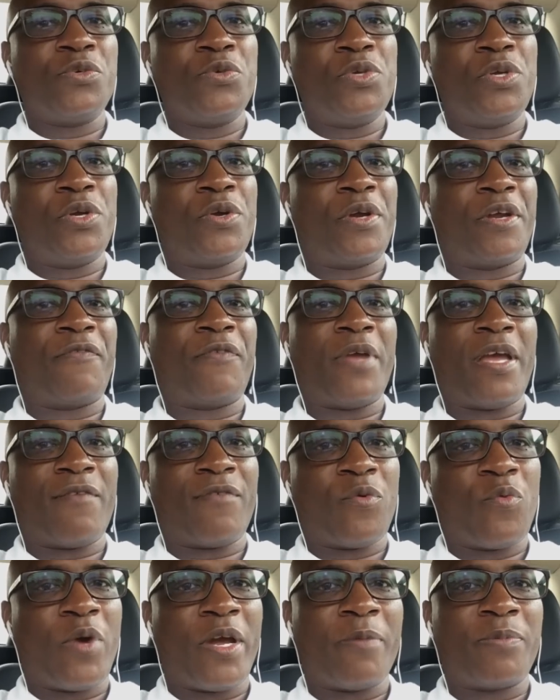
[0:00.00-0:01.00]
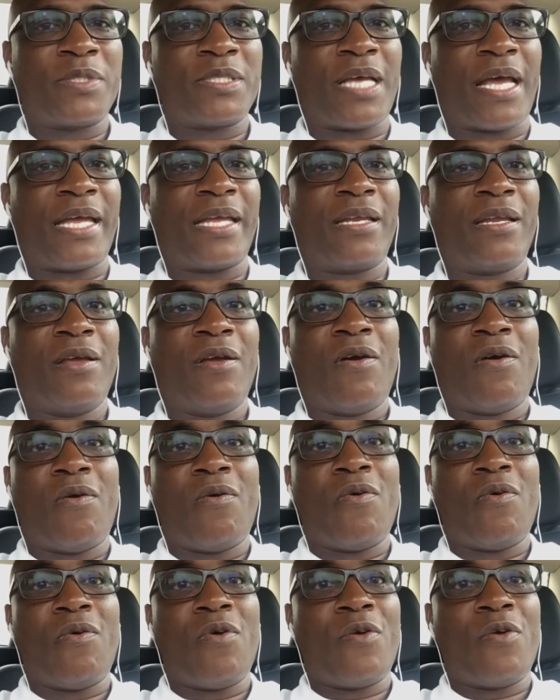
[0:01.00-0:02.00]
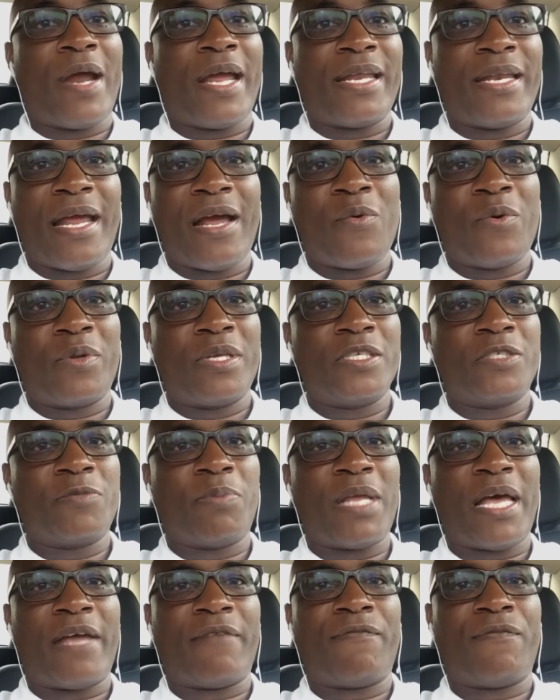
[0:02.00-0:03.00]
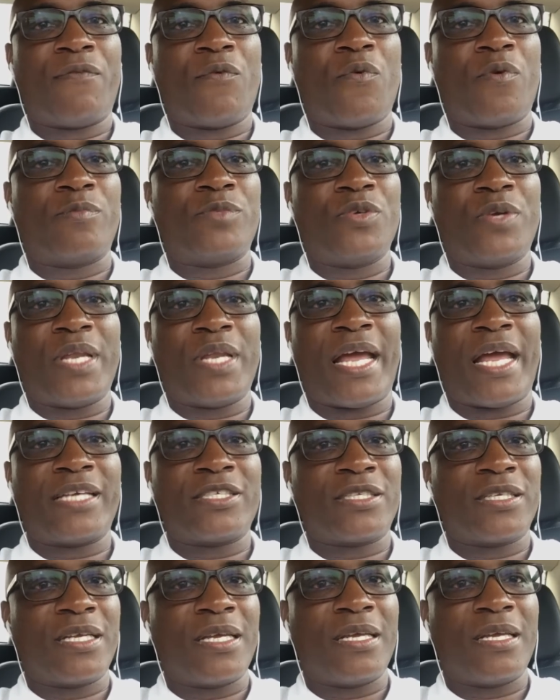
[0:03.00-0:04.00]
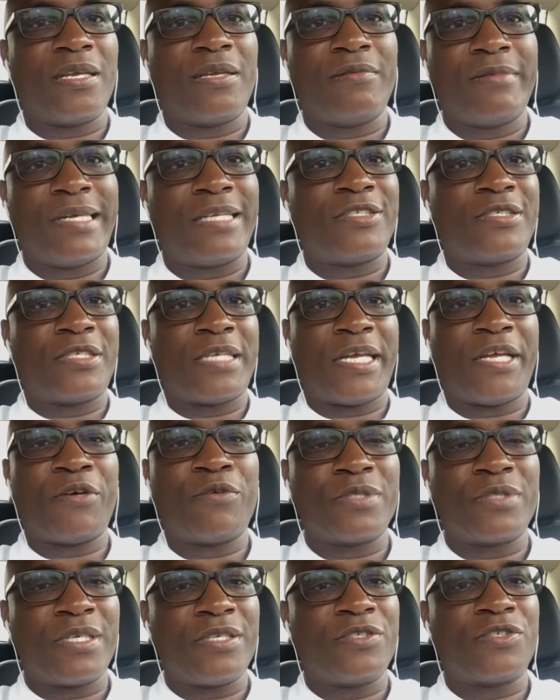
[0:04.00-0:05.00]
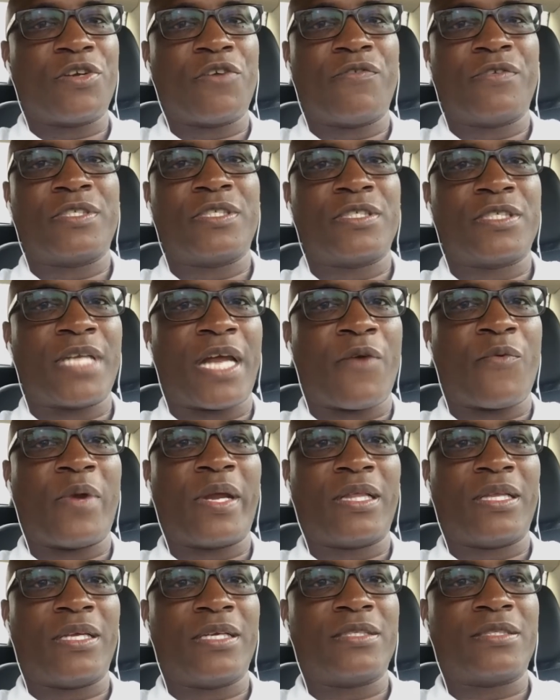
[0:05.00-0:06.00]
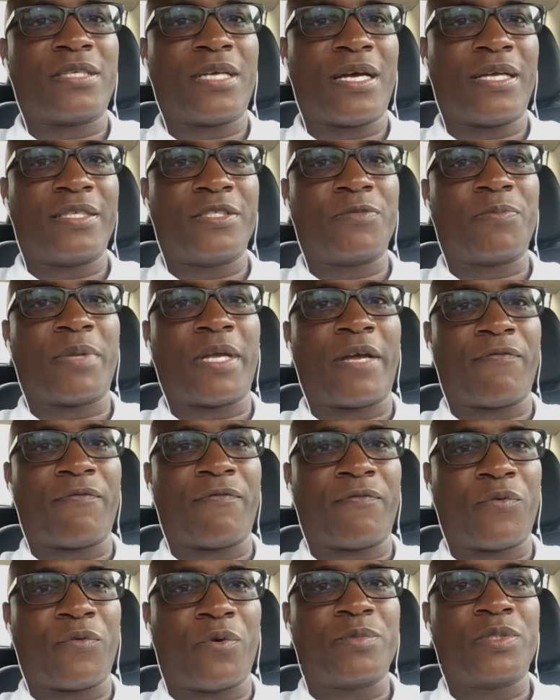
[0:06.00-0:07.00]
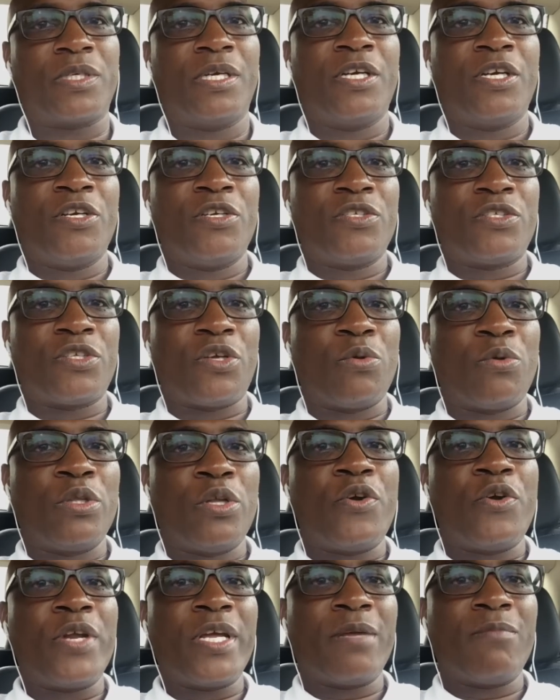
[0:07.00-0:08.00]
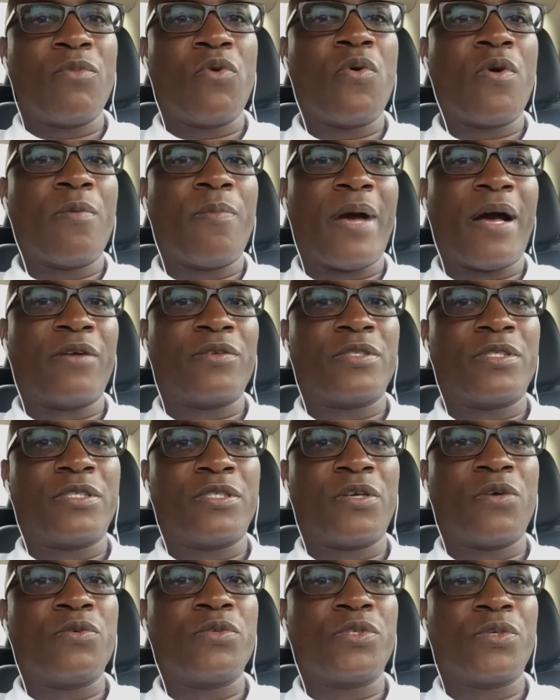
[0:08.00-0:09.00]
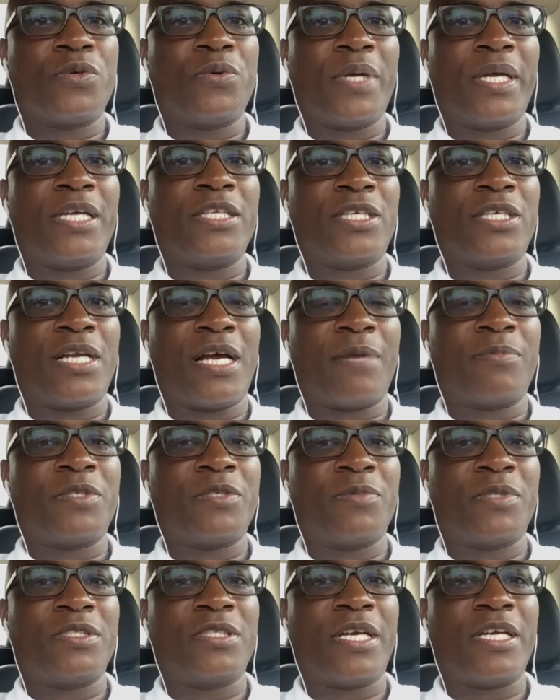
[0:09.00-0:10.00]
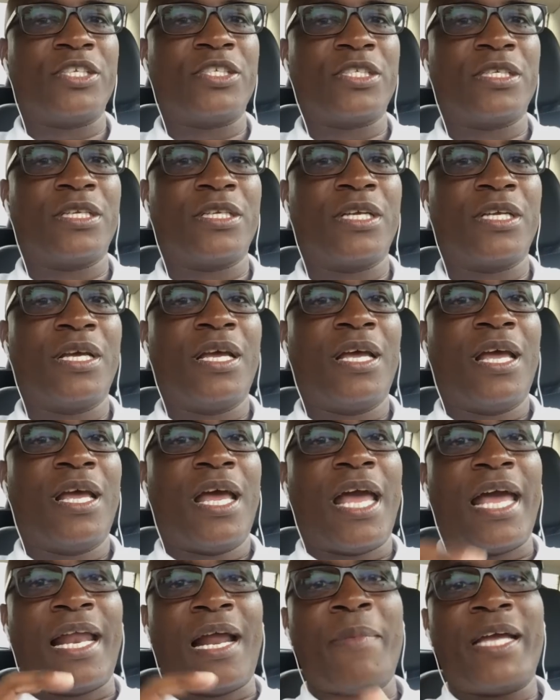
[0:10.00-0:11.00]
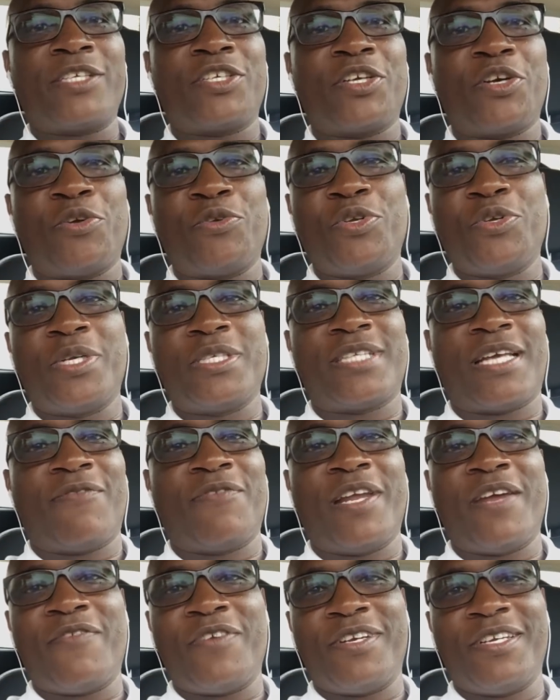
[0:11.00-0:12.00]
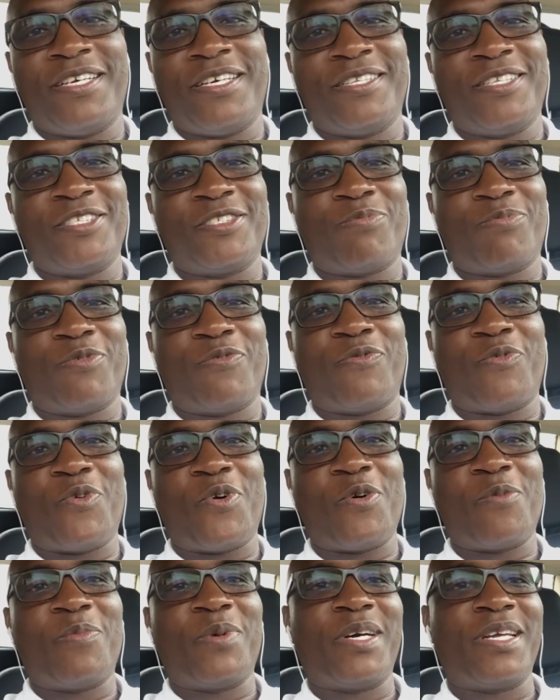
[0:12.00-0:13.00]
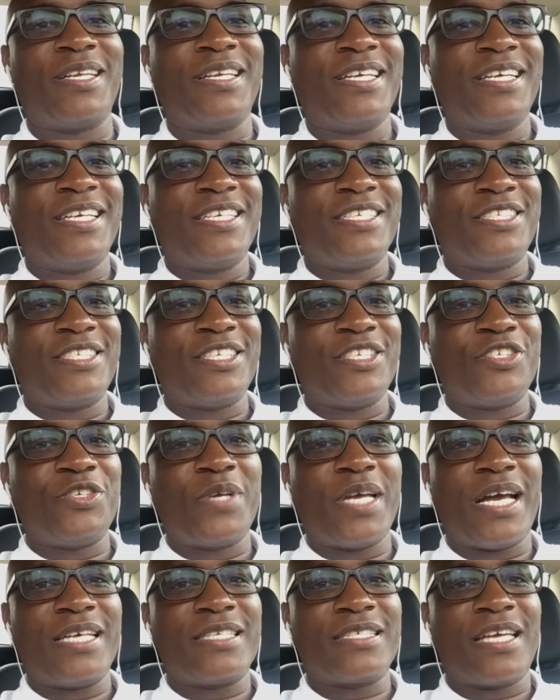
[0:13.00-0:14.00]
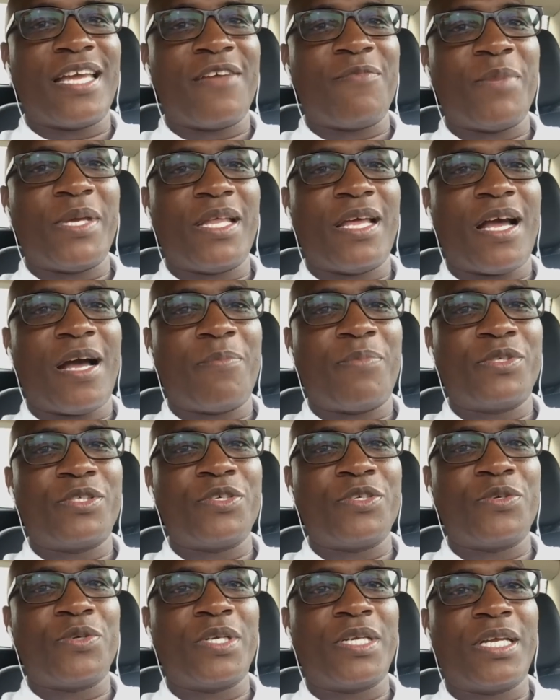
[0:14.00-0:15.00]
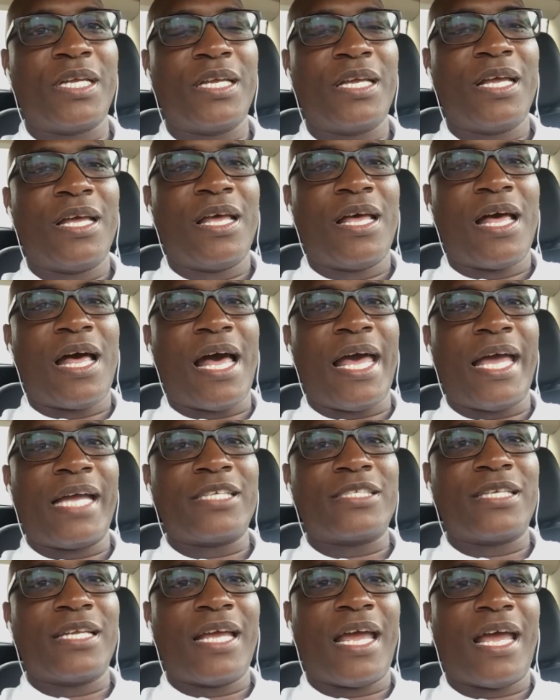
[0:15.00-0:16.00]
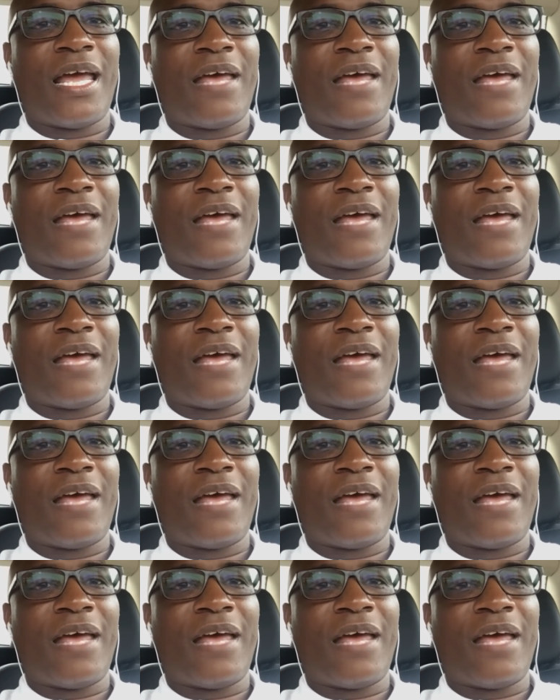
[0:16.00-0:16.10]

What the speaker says: to if you have a website. Or right now with these platforms, you can actually get sales and services directly inside these platforms. So learning more about social engine optimization. And I'm actually going to do this. I've never done this before, but since you guys gave me the opportunity, I actually